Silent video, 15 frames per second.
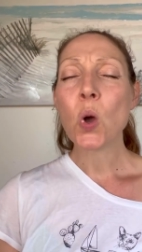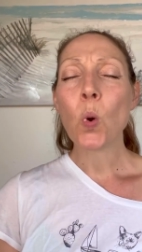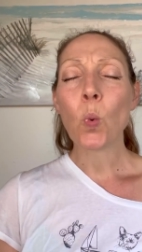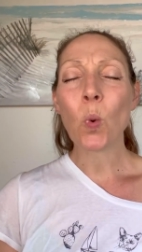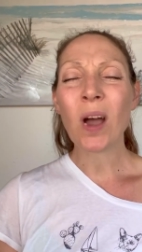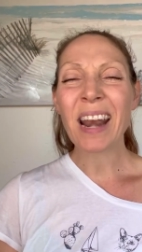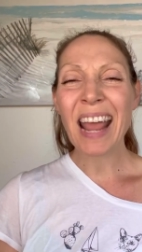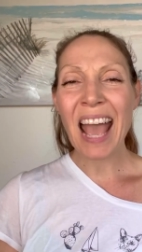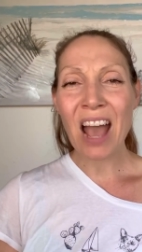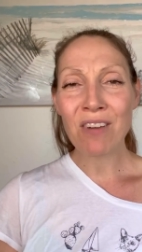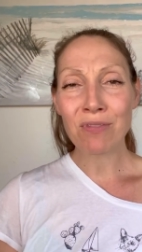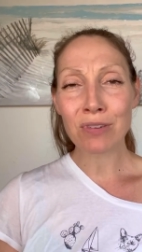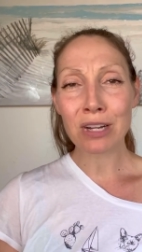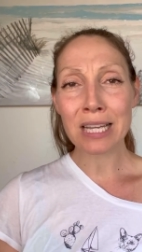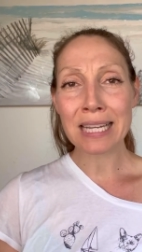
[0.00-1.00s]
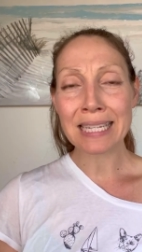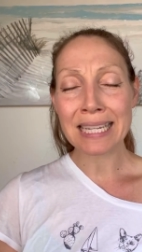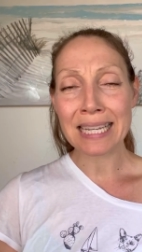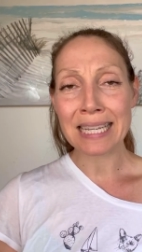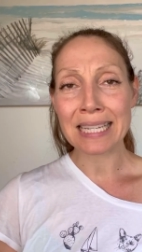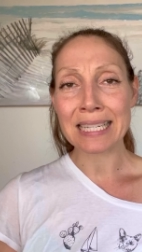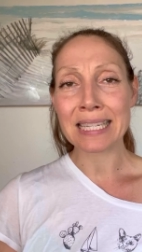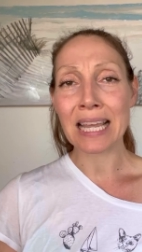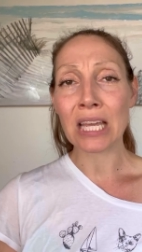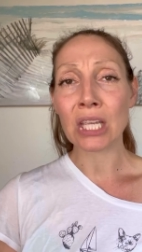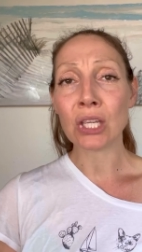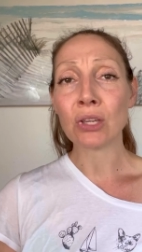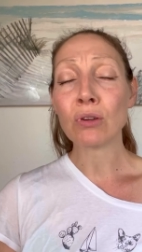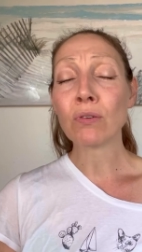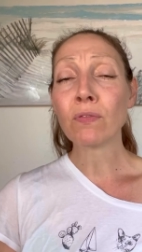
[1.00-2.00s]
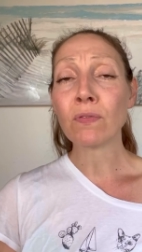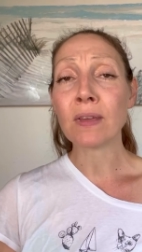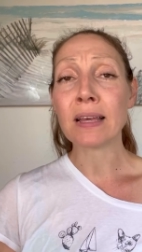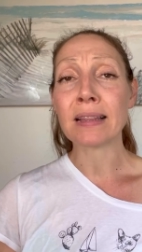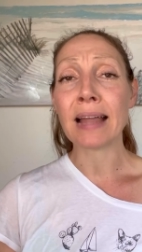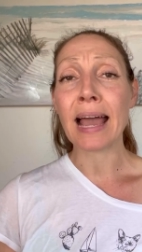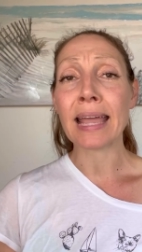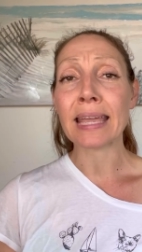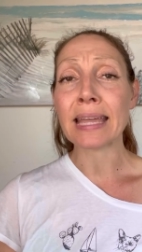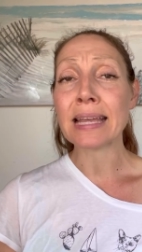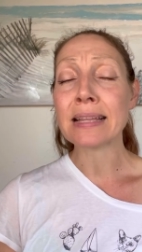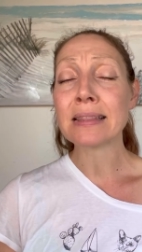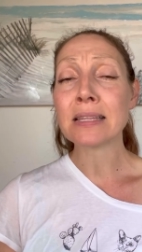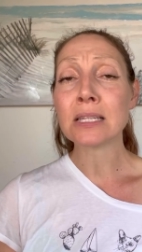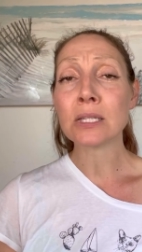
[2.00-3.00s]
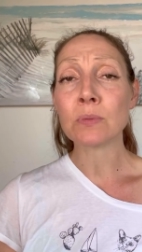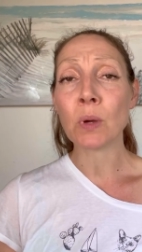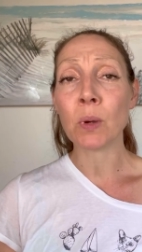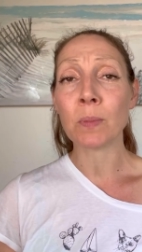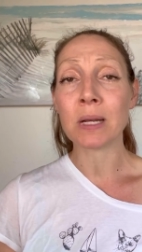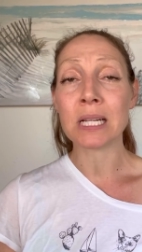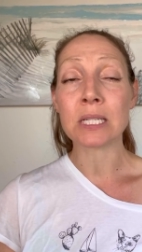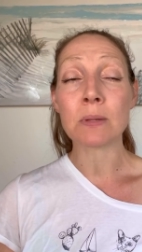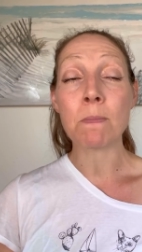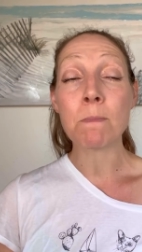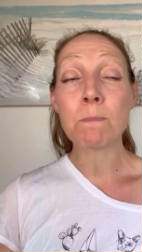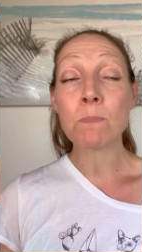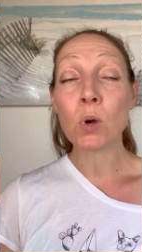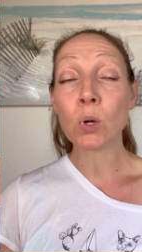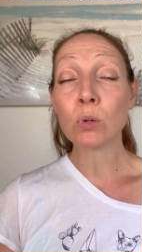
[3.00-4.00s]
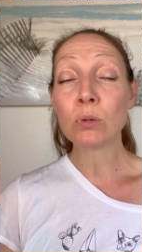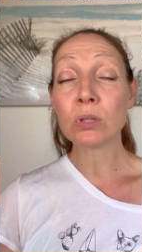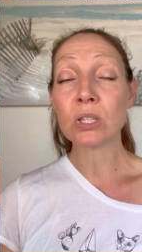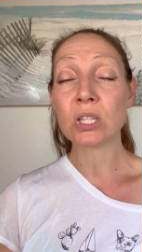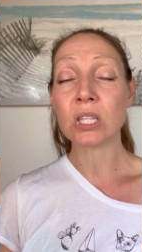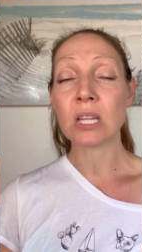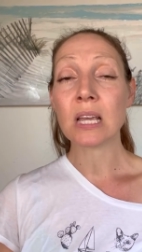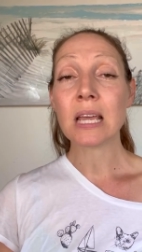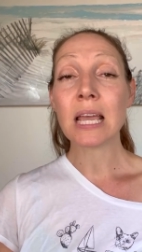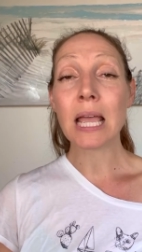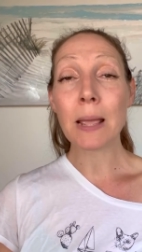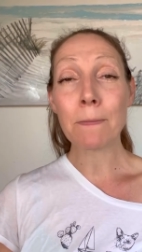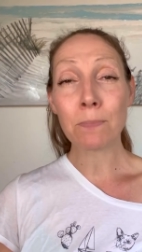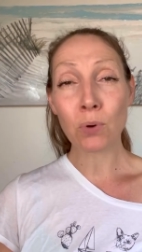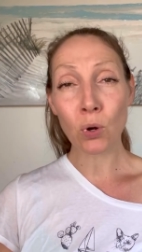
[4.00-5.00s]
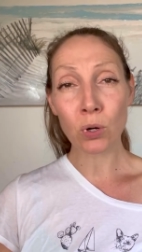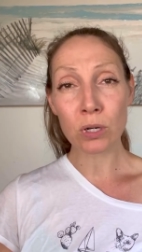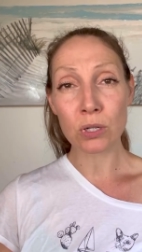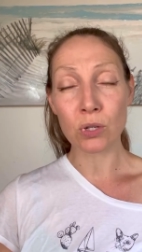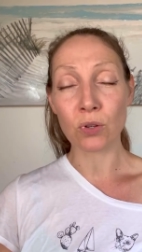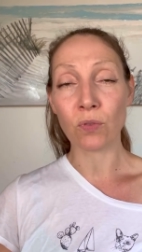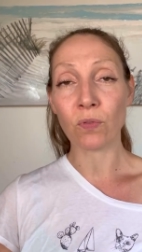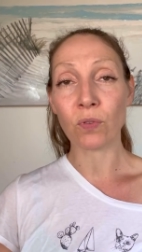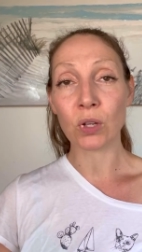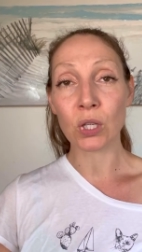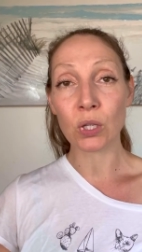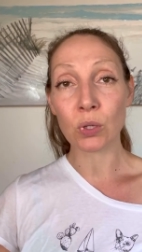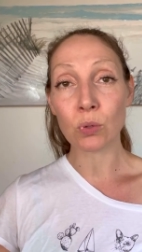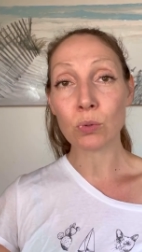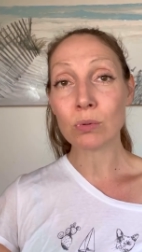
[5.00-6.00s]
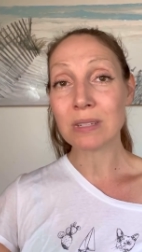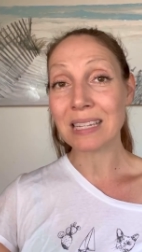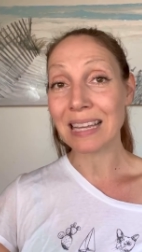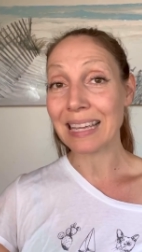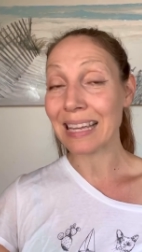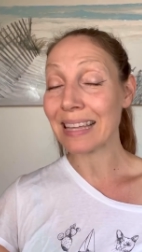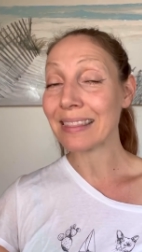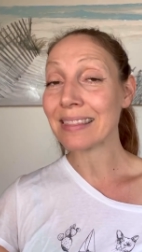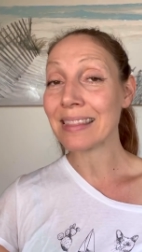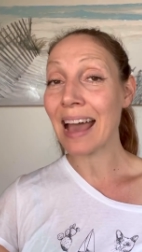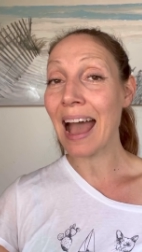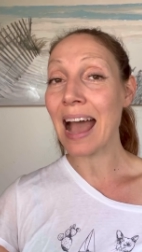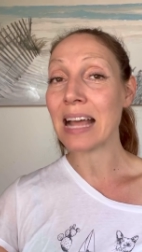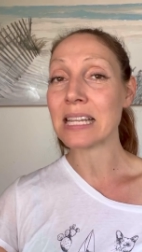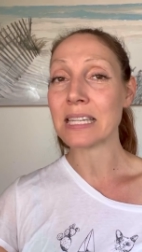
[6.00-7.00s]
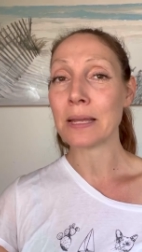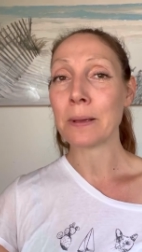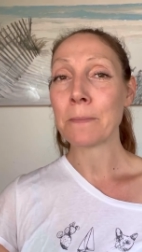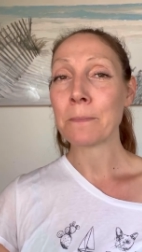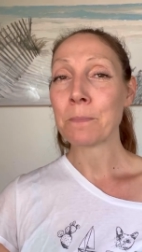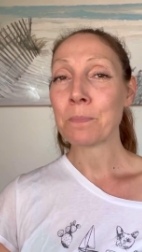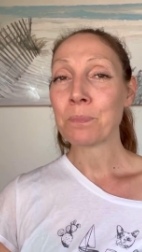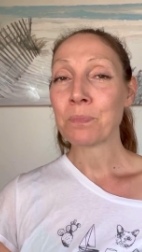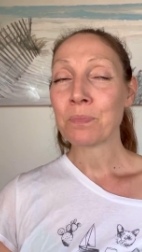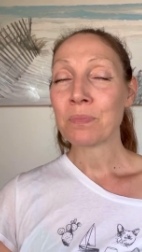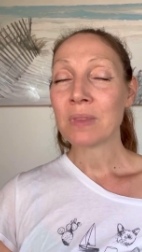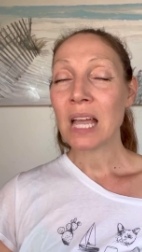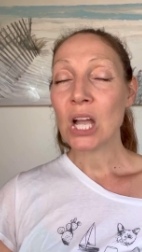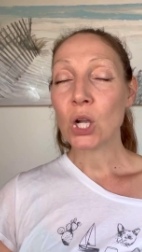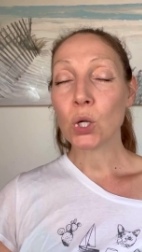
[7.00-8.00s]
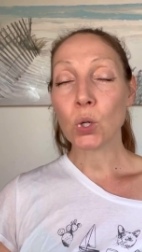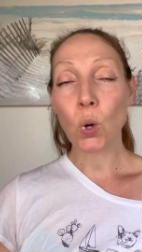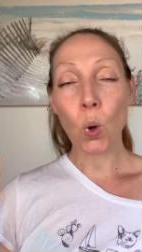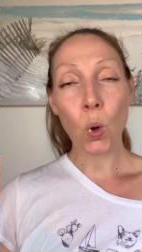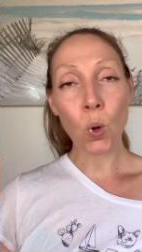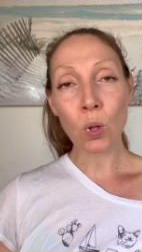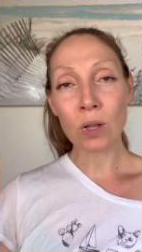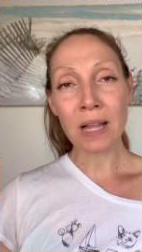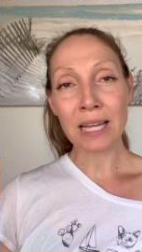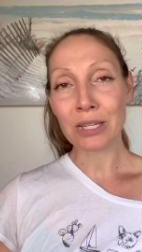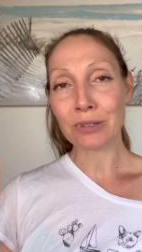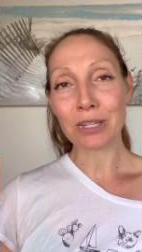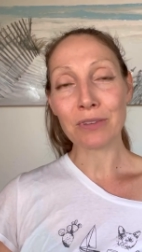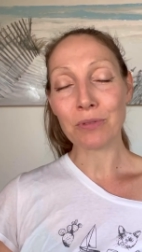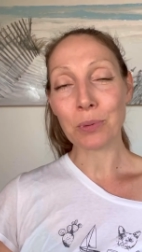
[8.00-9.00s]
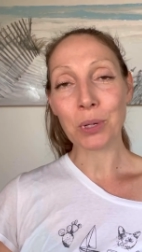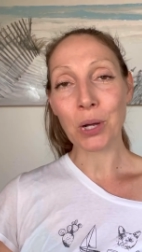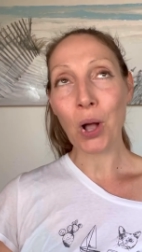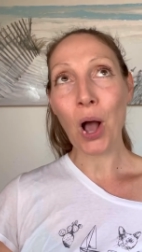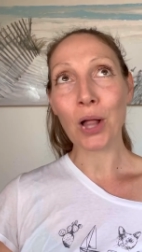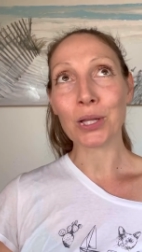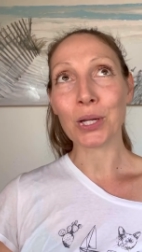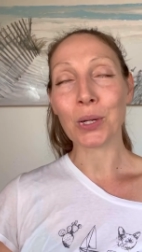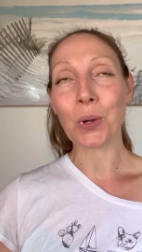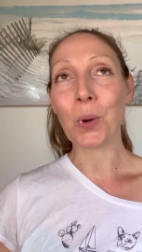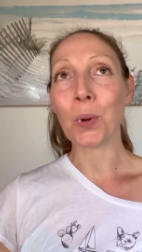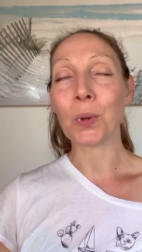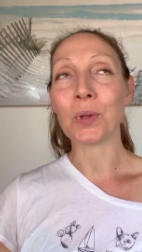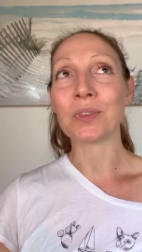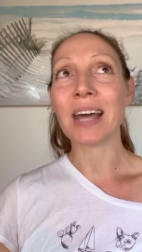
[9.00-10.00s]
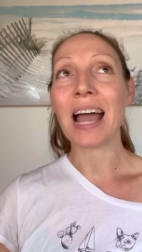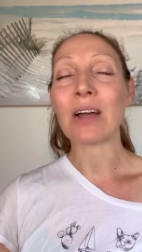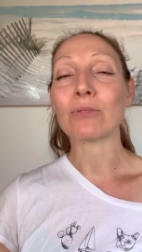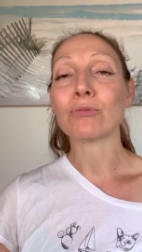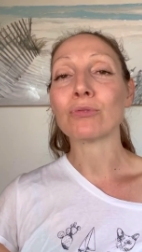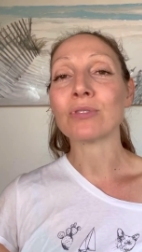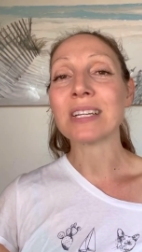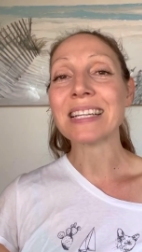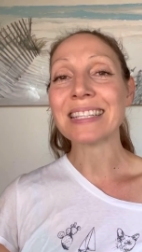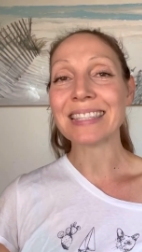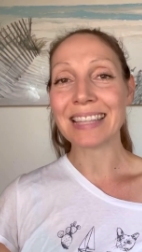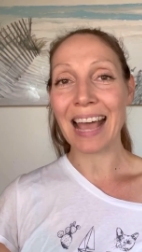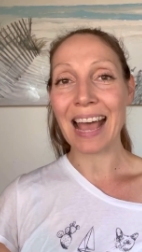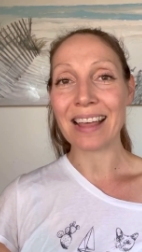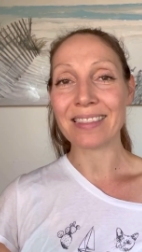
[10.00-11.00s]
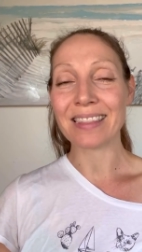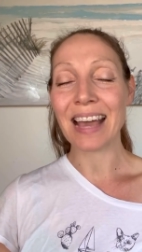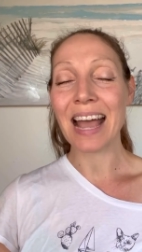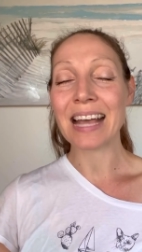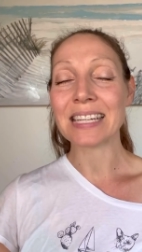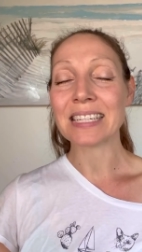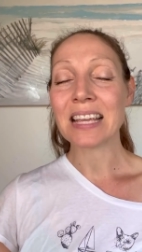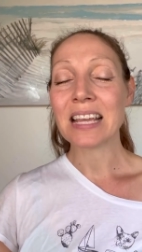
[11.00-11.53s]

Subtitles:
Whatever it is that you feel like in this moment is most important for you to hit that goal. I don't even want to call it a goal, that reset, that